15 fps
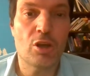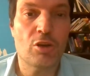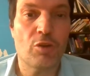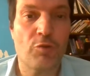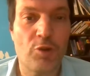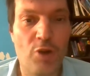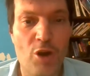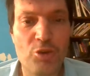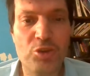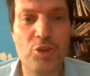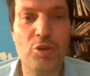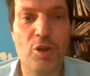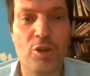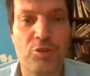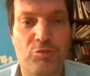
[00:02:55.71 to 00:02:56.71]
For those of
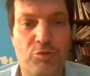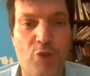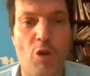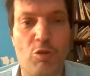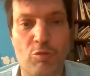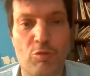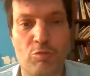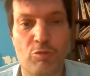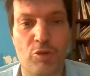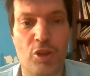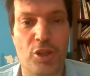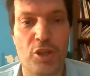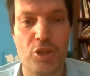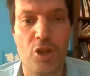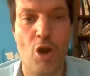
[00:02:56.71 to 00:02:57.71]
you that don't
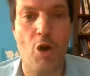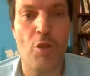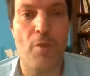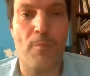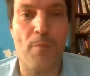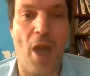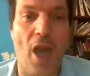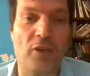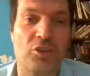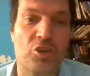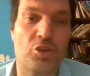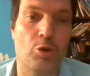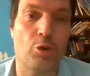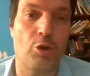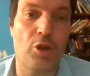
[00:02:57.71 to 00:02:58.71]
really know the
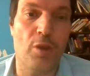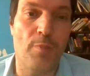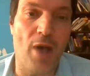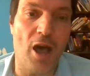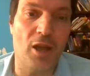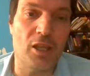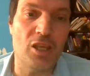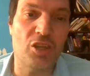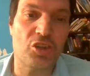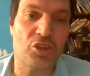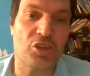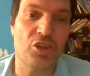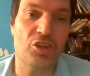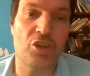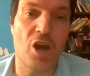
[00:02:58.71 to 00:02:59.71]
backstory about
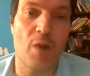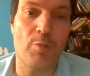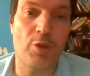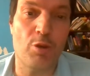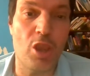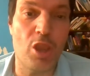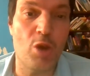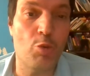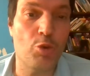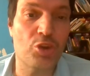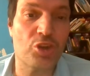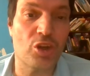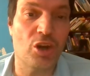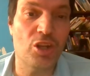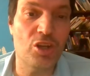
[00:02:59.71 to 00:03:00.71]
ECW, it
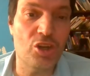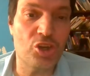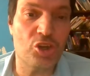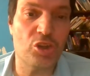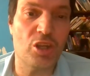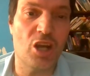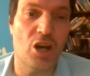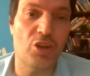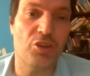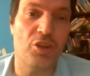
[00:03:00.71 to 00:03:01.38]
was initially under